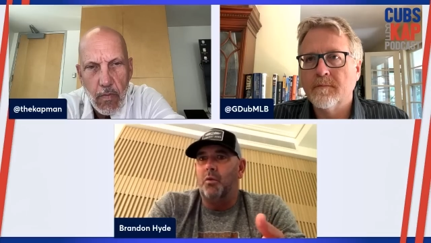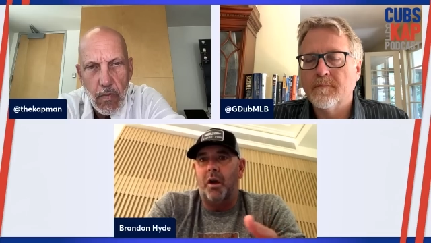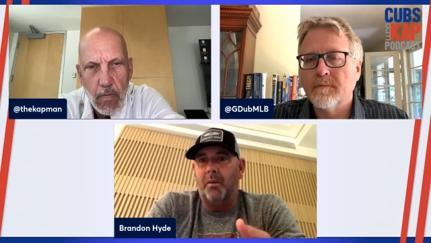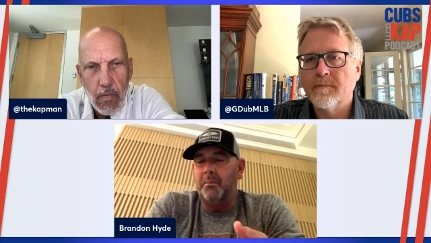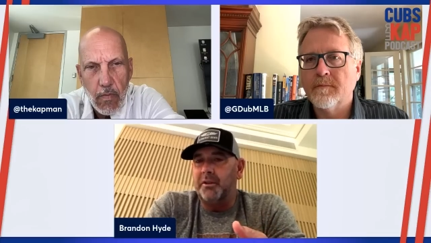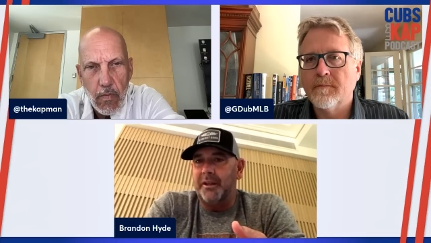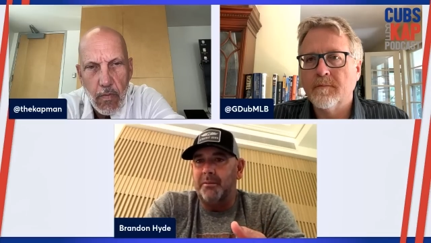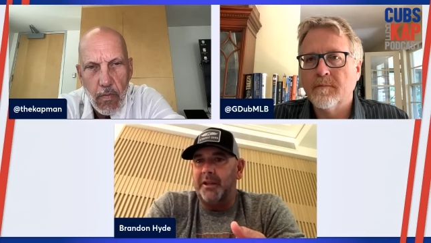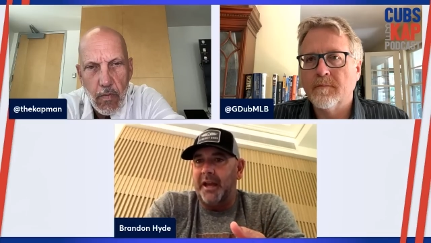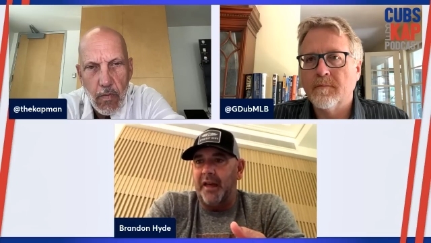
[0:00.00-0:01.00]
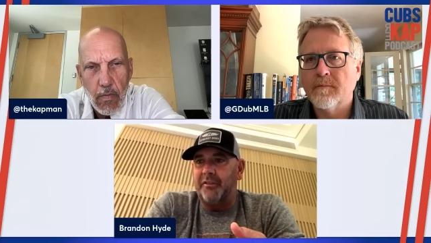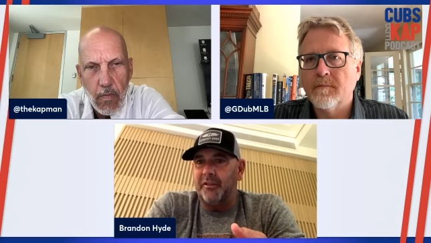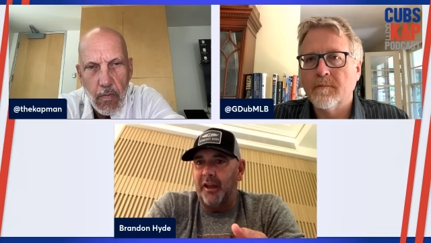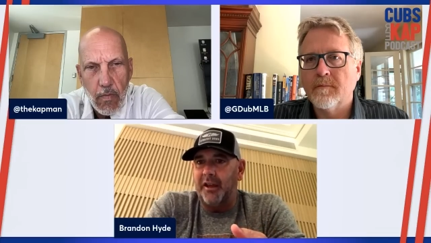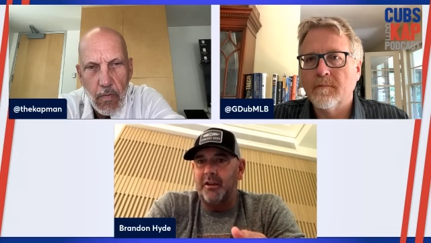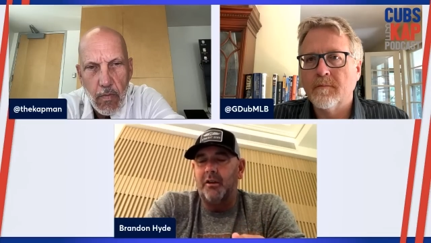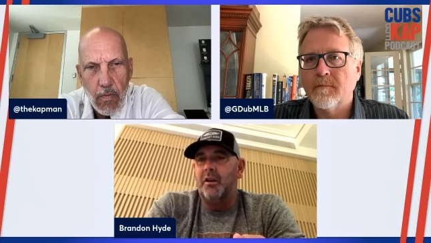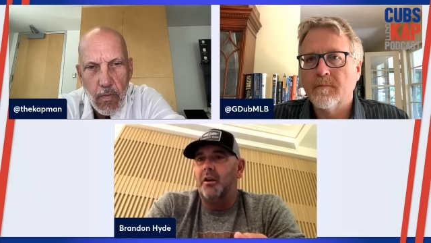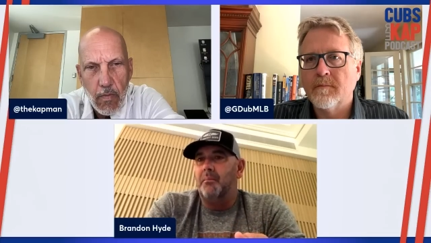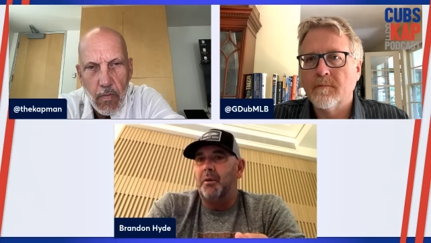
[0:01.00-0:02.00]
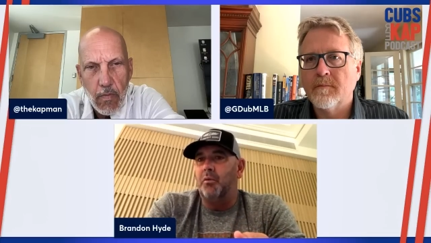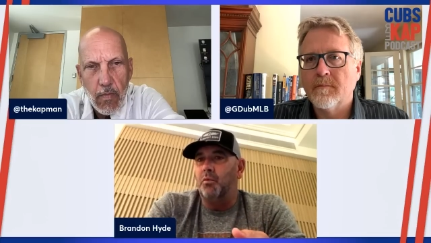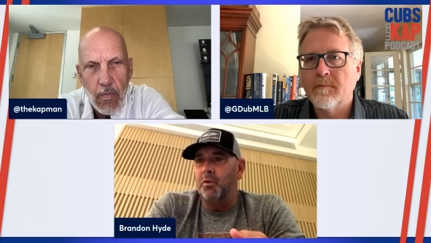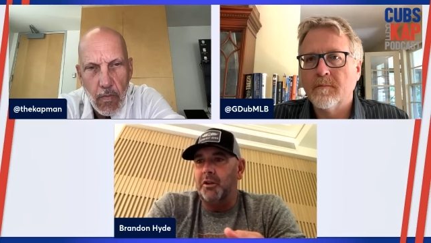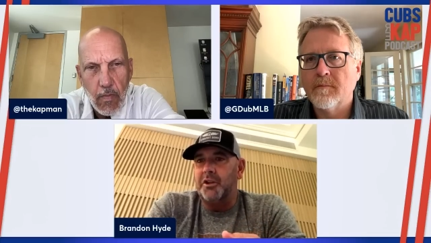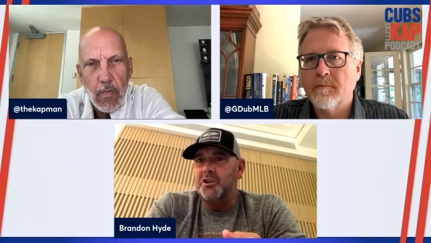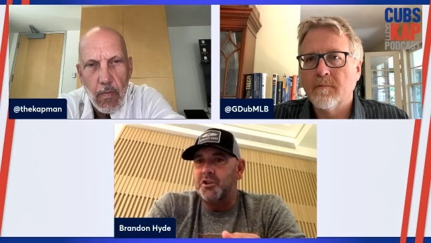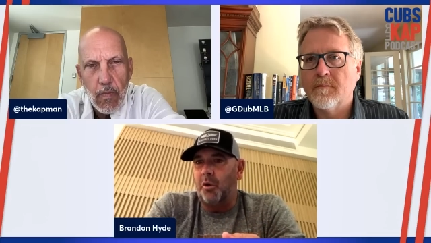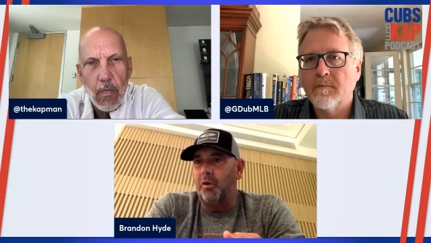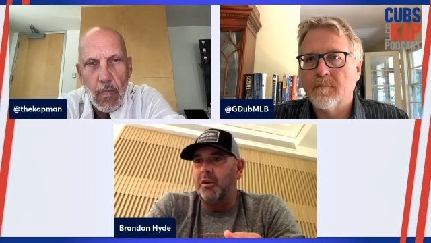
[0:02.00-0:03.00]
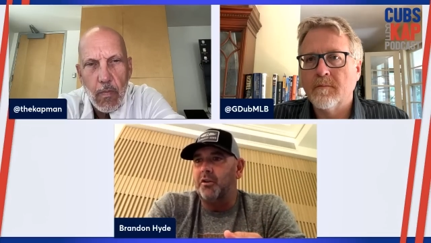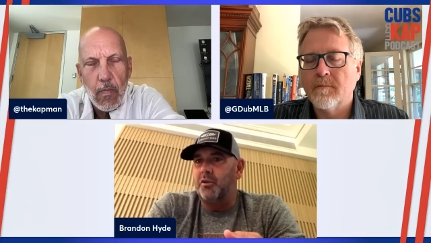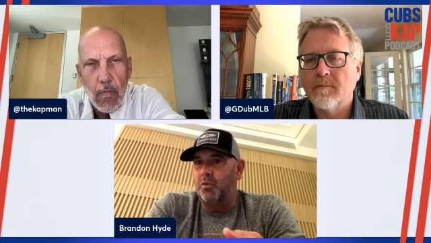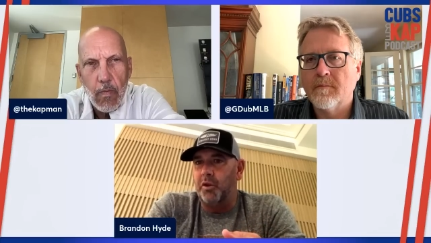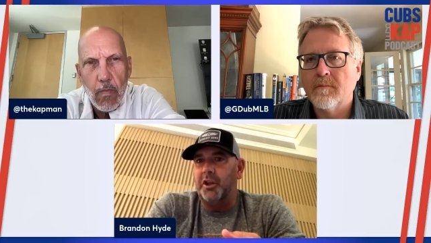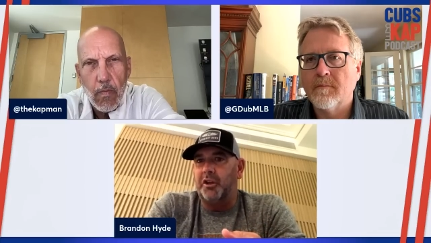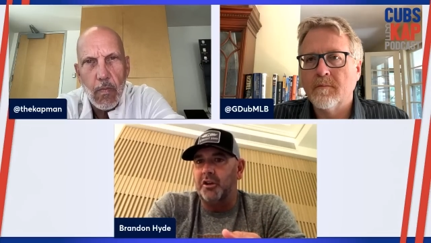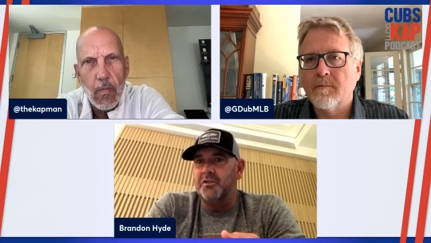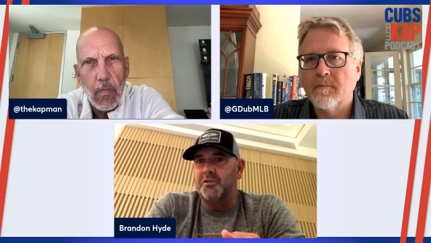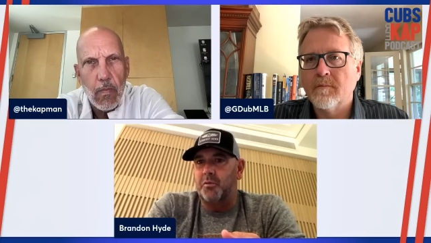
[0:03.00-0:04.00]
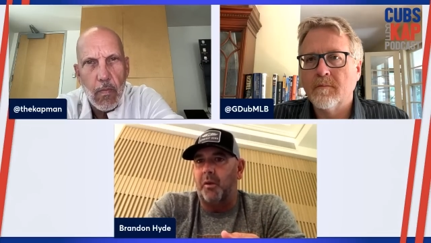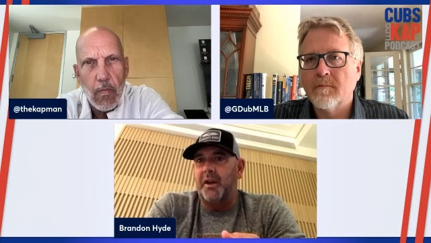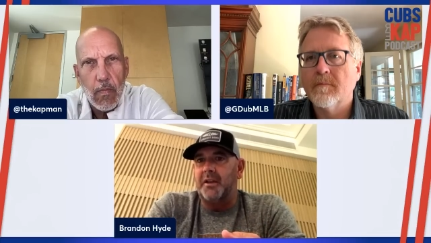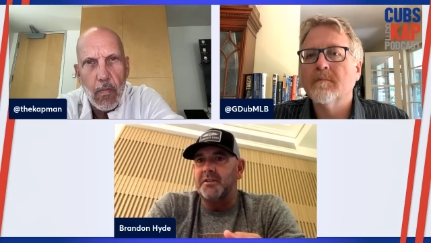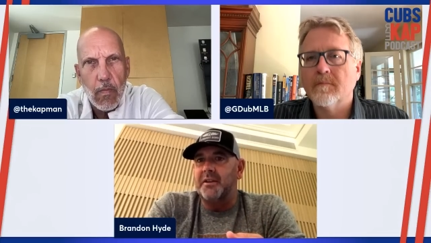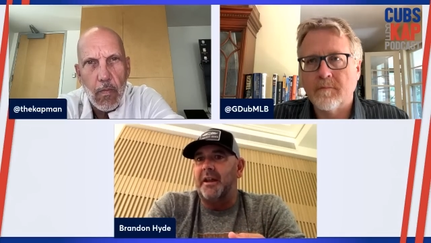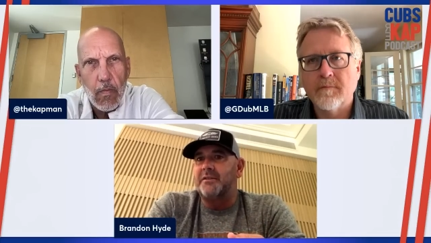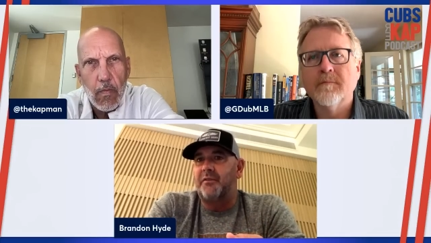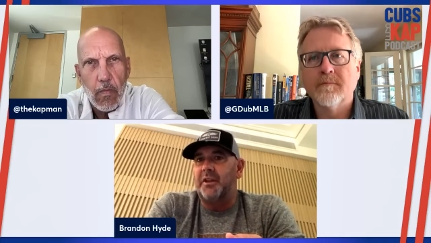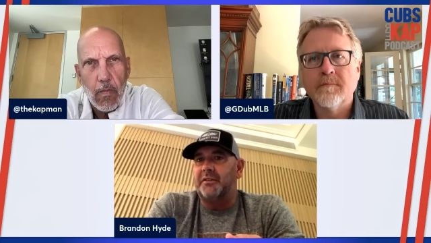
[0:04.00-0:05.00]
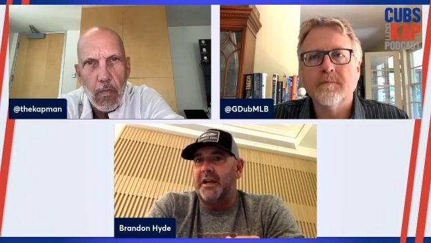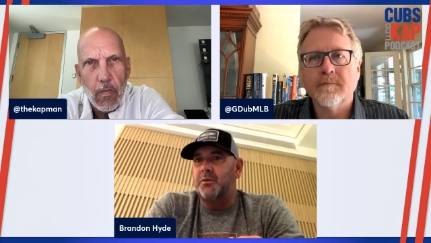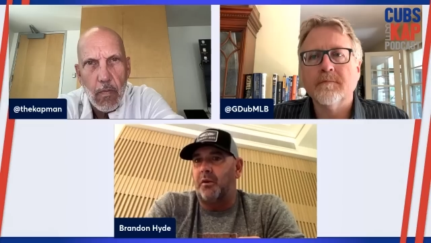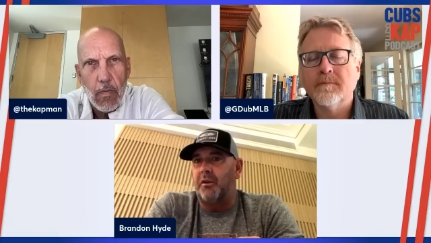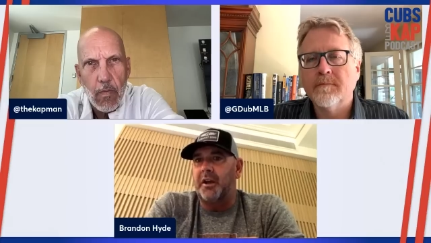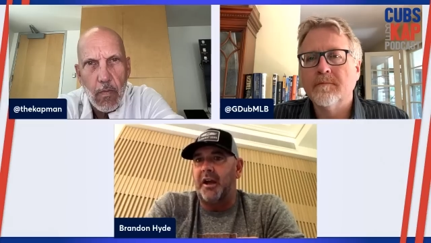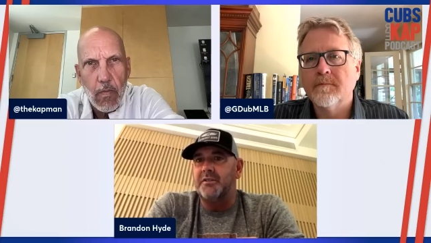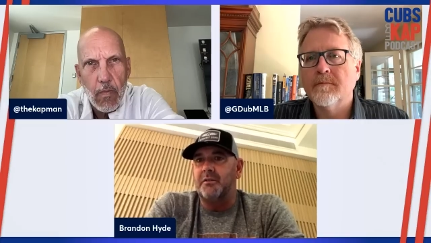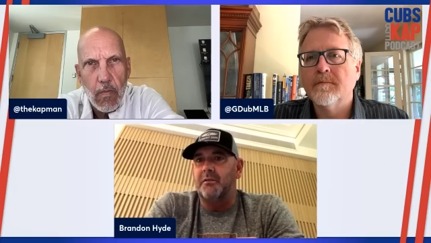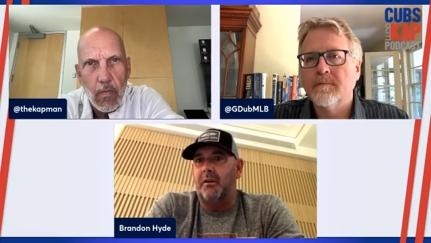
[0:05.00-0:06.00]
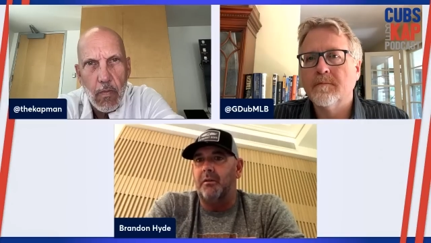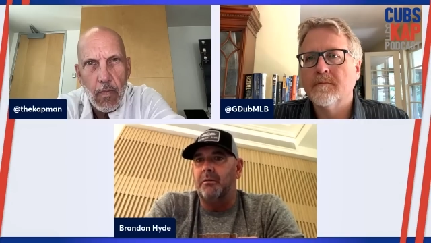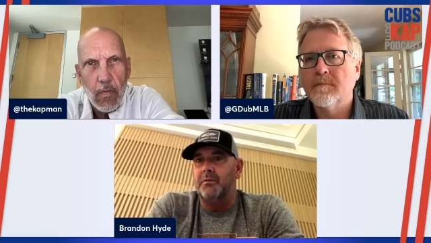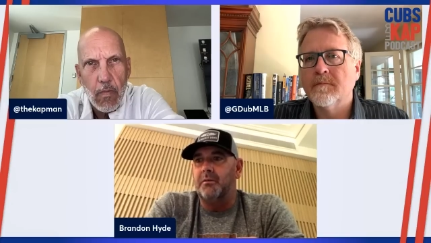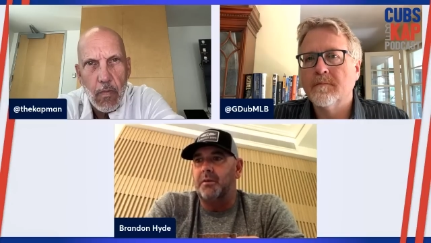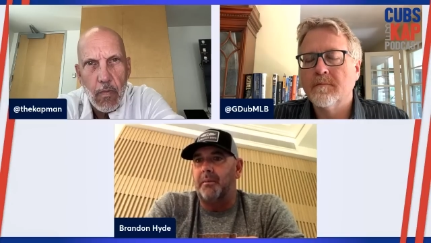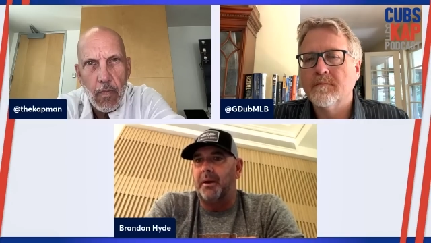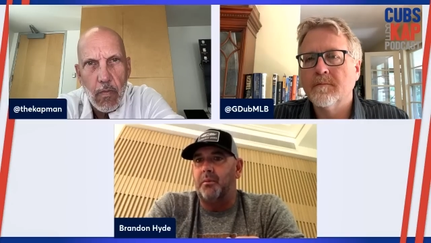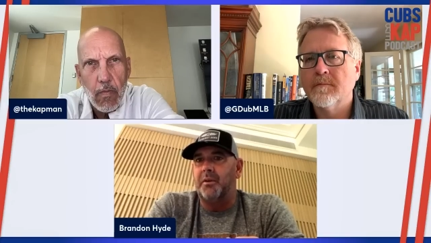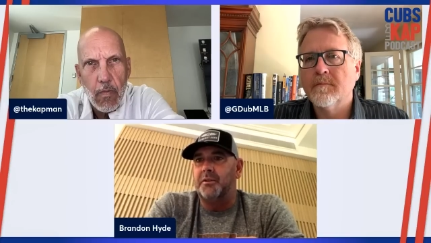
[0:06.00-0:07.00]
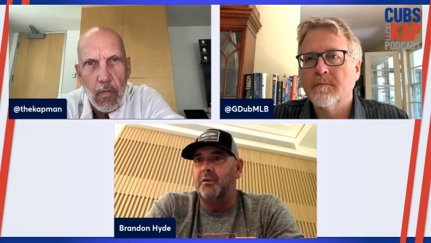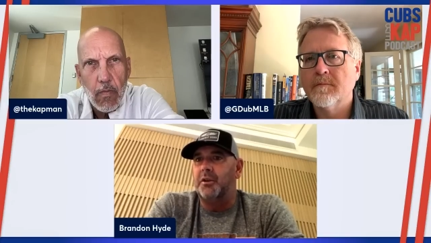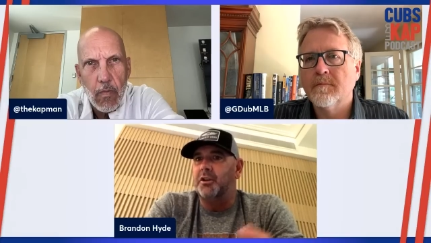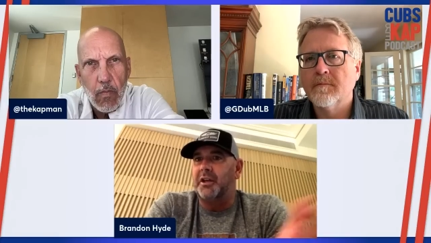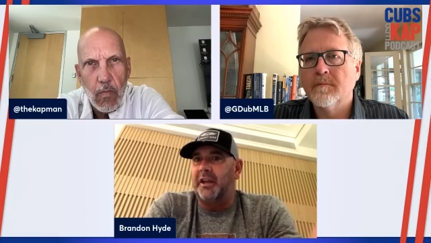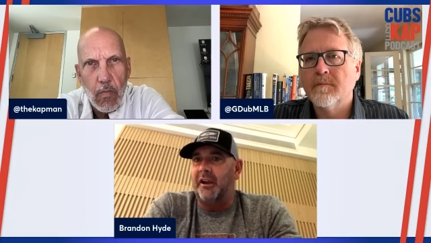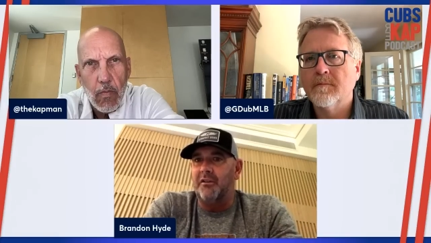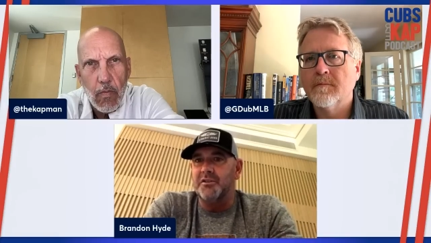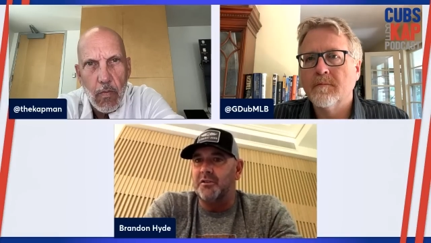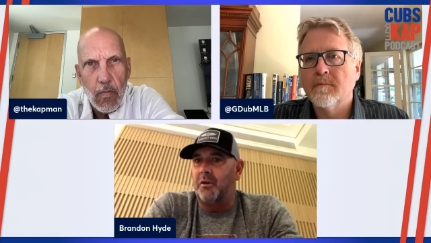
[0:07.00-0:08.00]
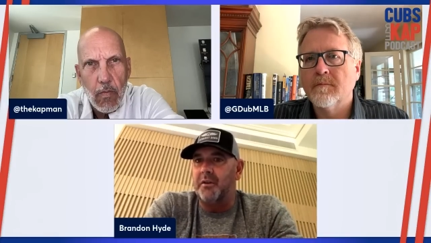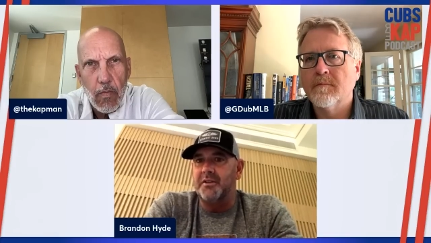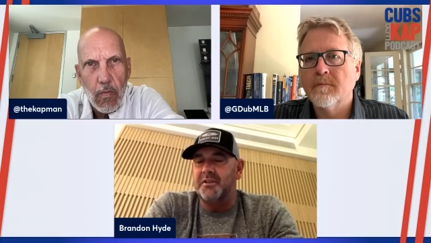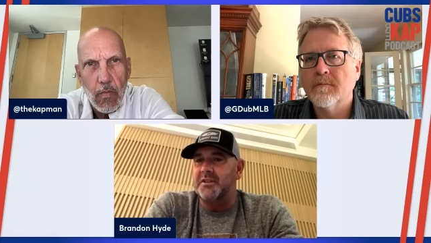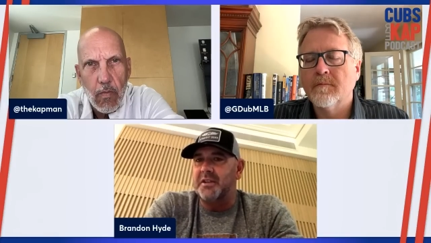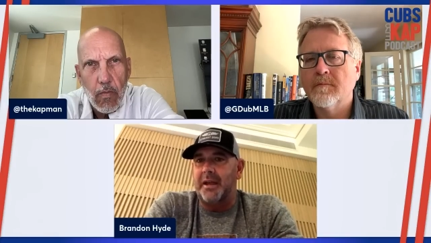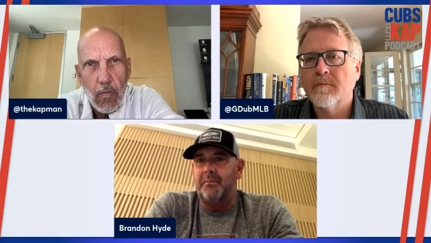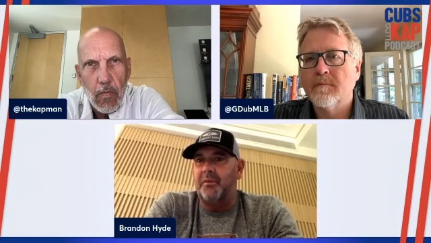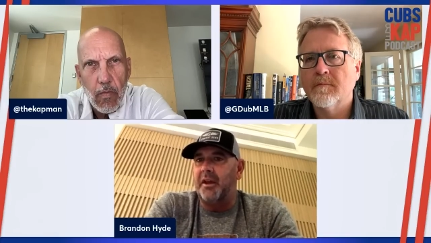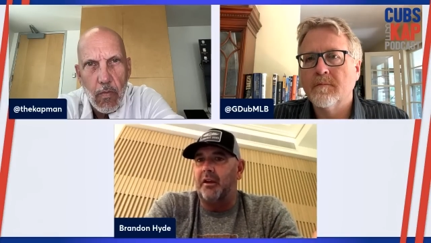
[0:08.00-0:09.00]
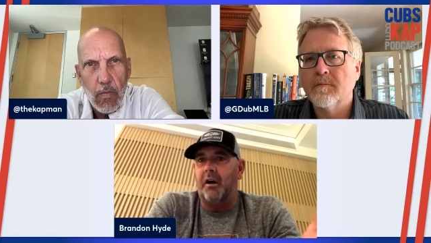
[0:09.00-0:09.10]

Speaker 1: unbelievably athletic, but really short, really good swings. And I feel like that's what our guys are, are coming up with too. You look at Arizona, it's the same thing.